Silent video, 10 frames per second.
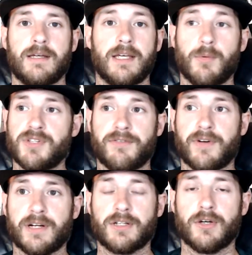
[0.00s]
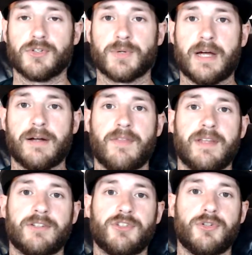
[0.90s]
it was a very close round and
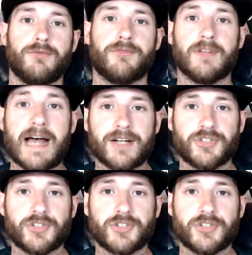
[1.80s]
then his two flash